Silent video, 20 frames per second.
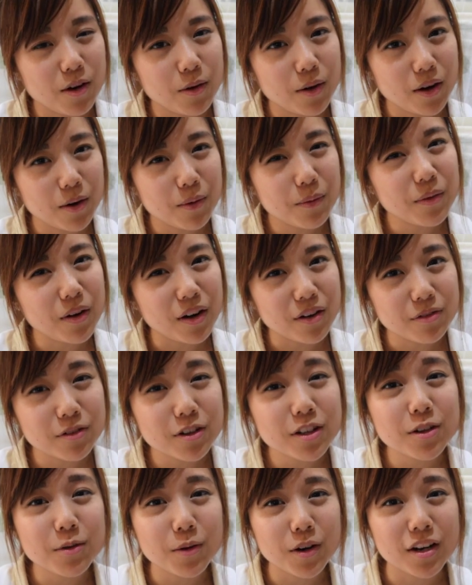I
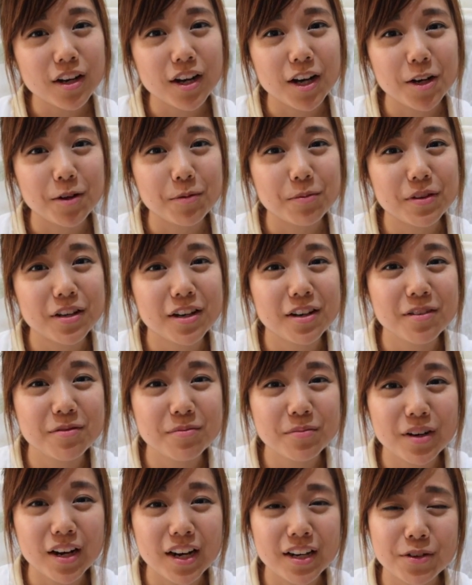really want to help
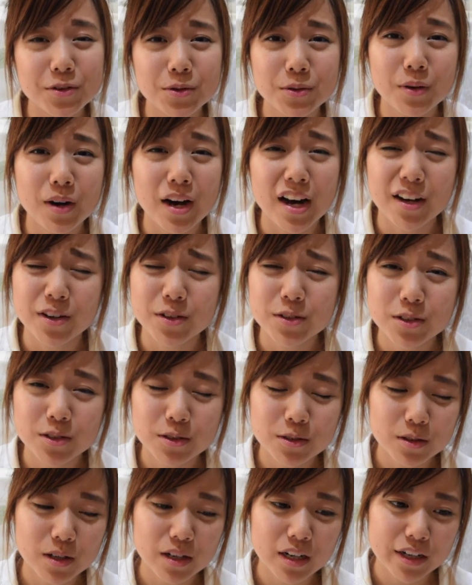them, but I don't know how
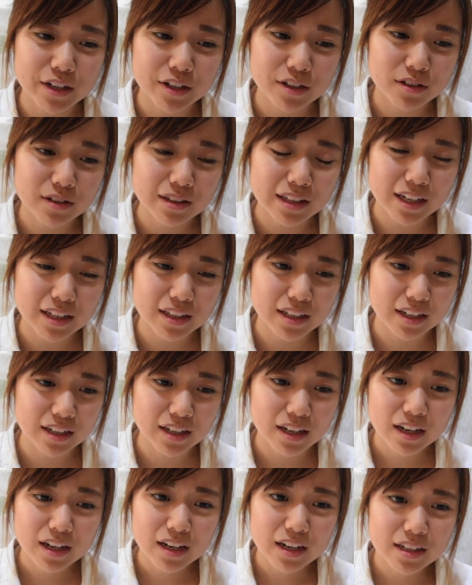to, and I heard that
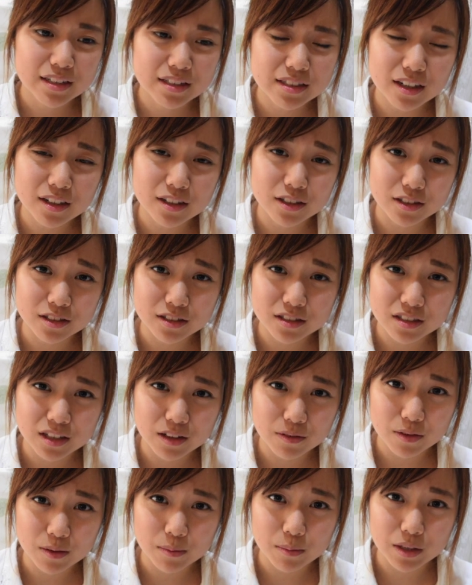like it's not good to
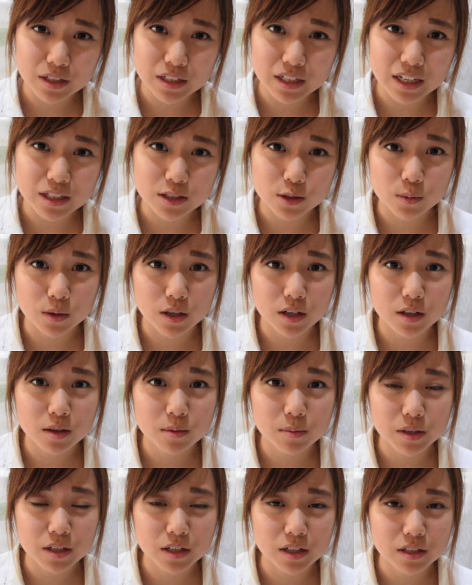give them money as
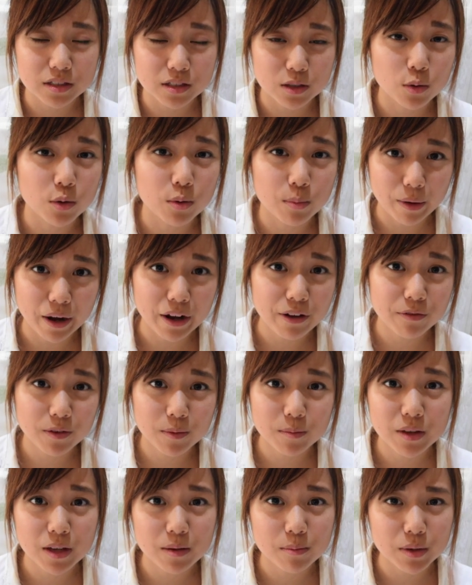well or buy
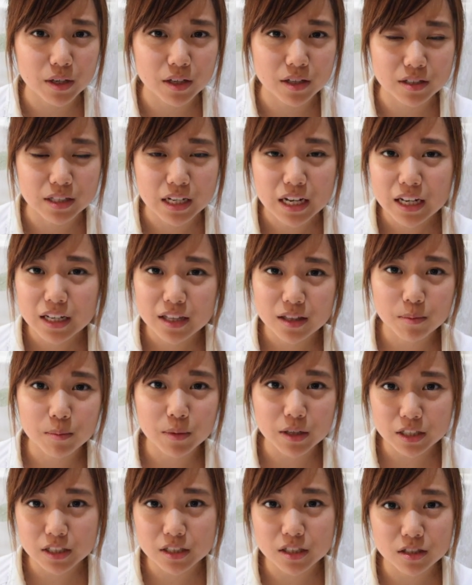from them because the
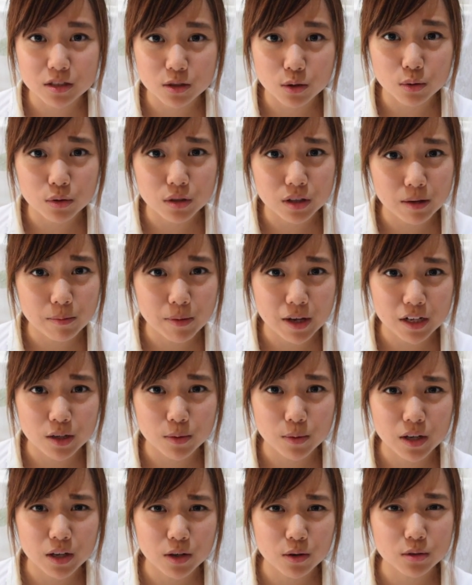money doesn't go to them
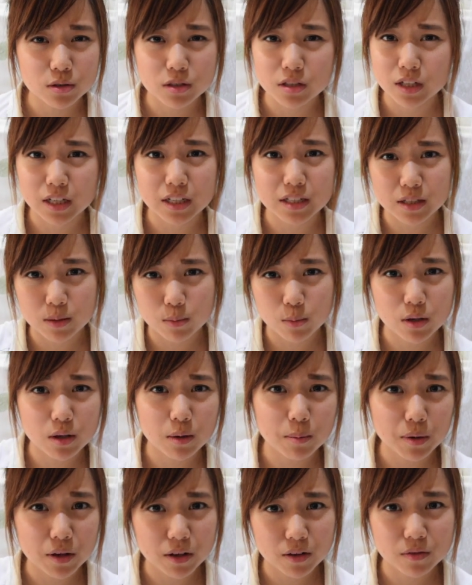anyway, it goes to like someone
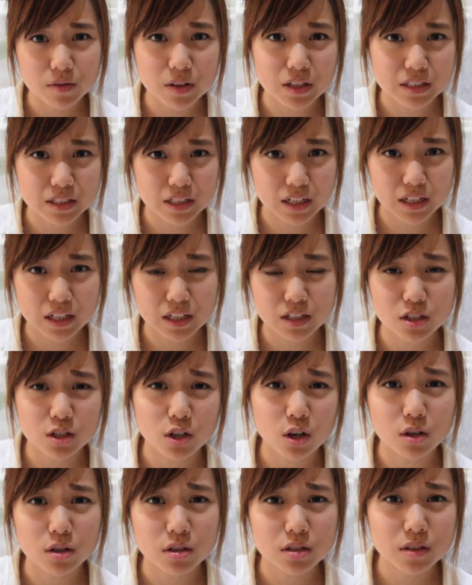above that's like in
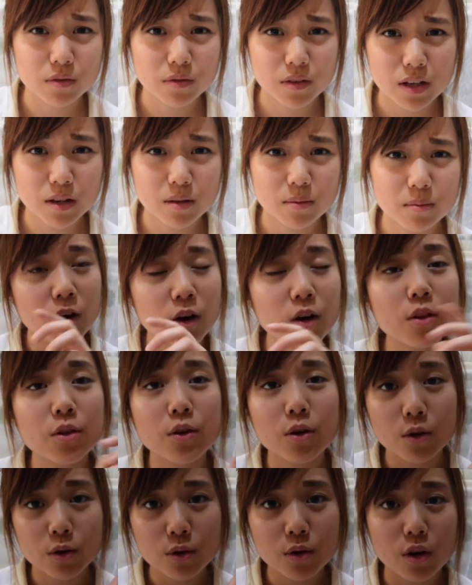charge of them.
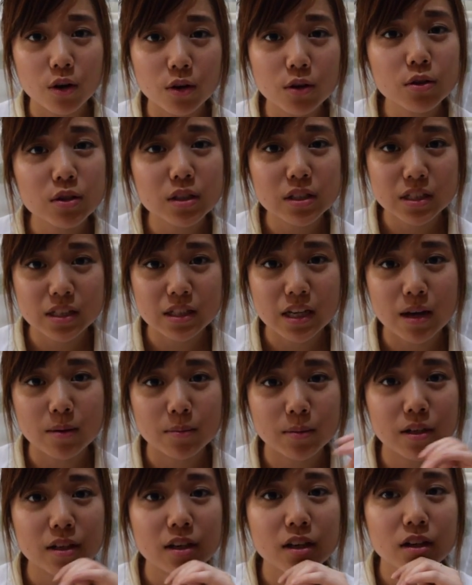Although this is
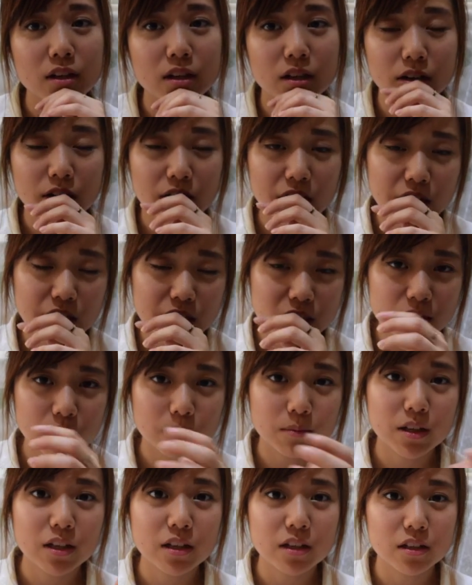happening,
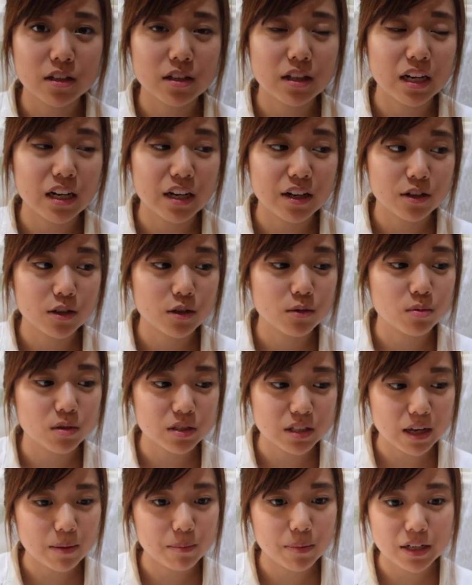something good that I heard
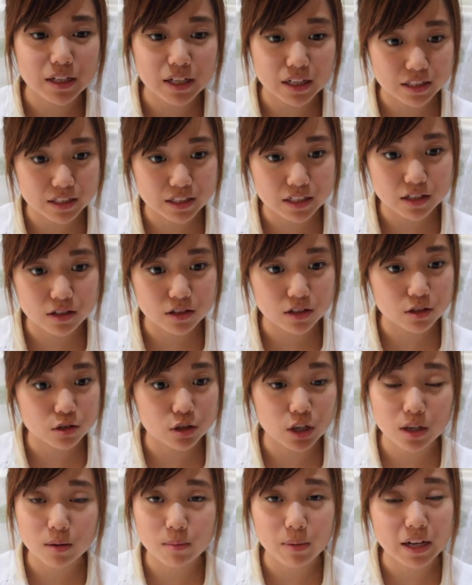was that by next year they're
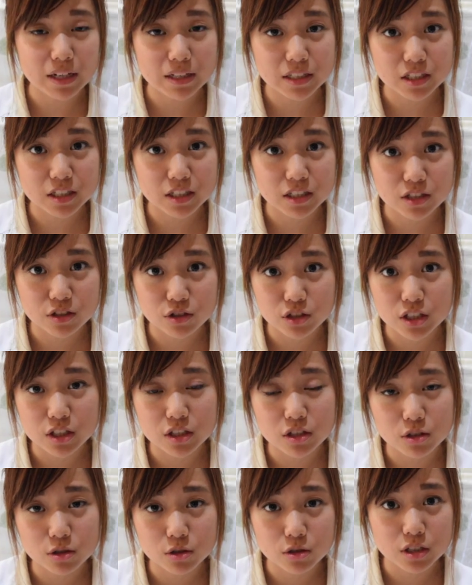trying to banish street
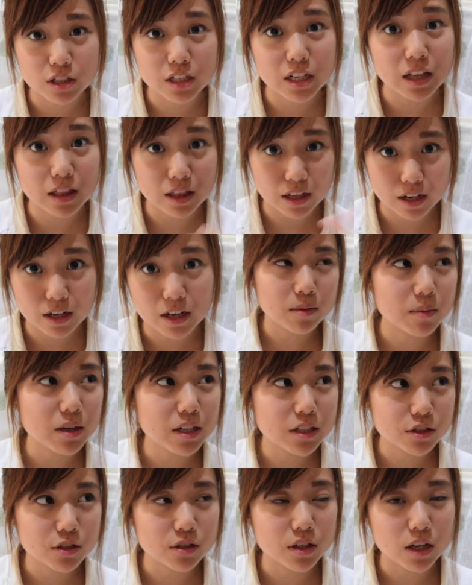children and like
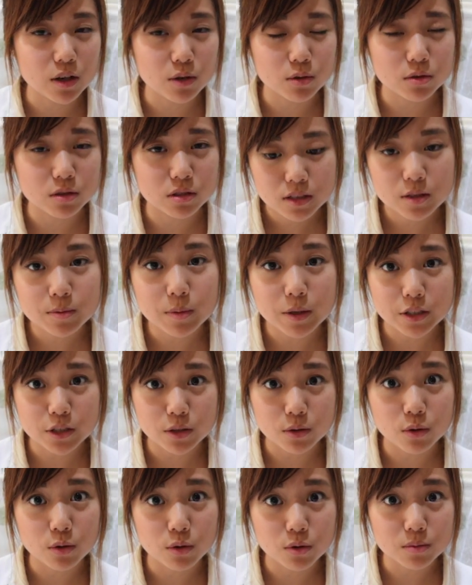make sure they go to
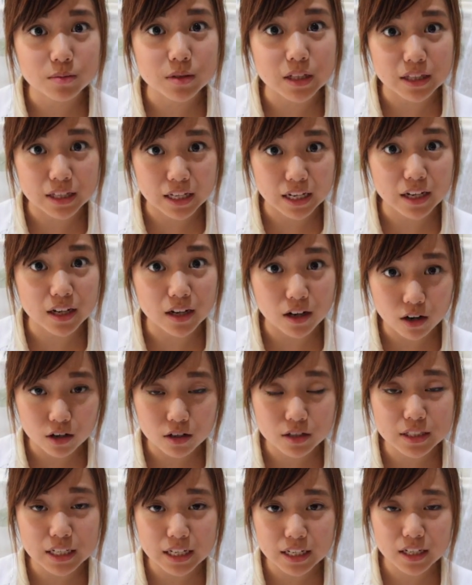special homes and they
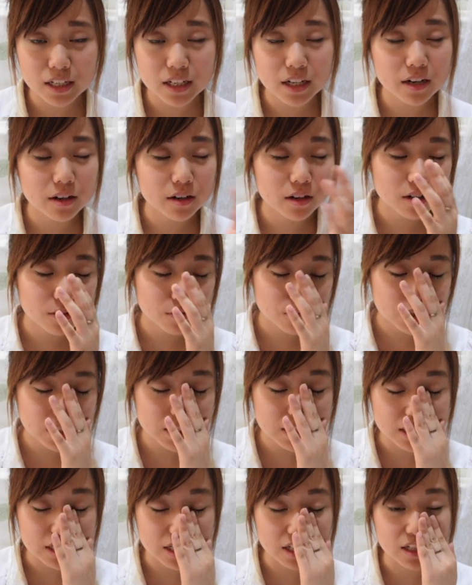are taken care of, which
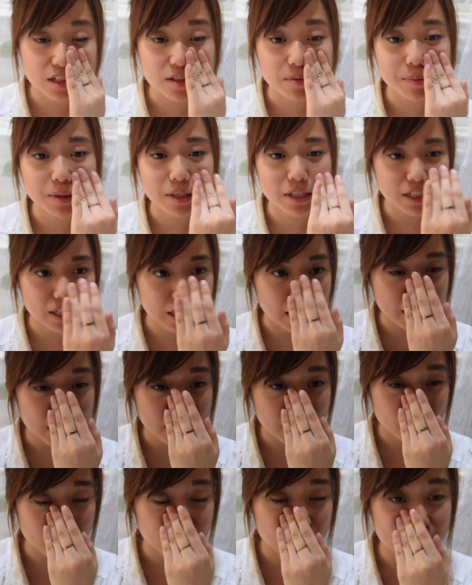is good. But
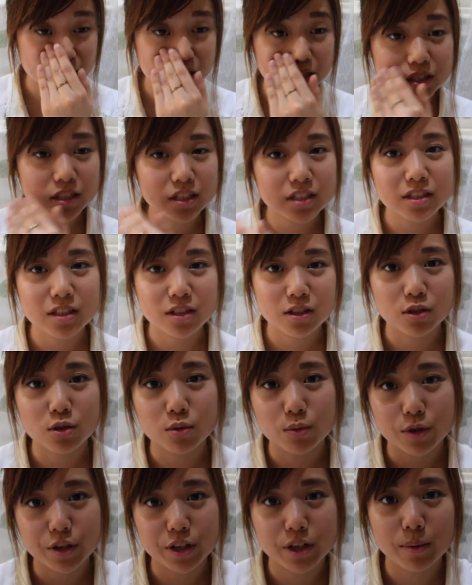yeah, I was just a
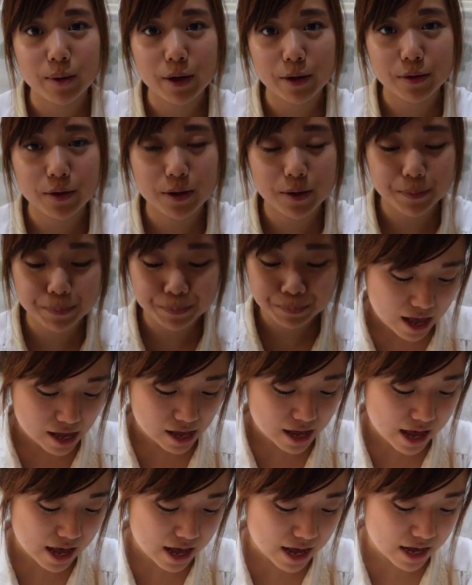little worried about them.
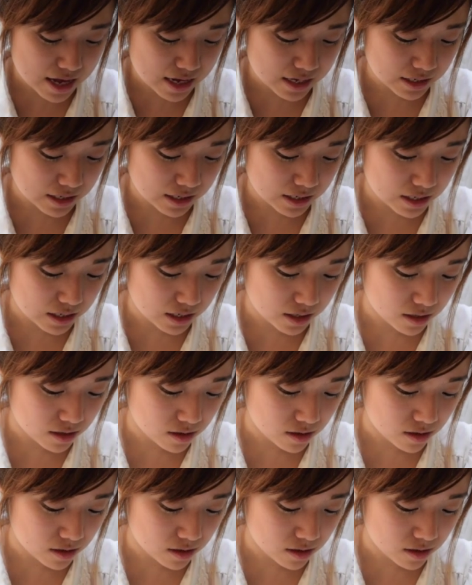And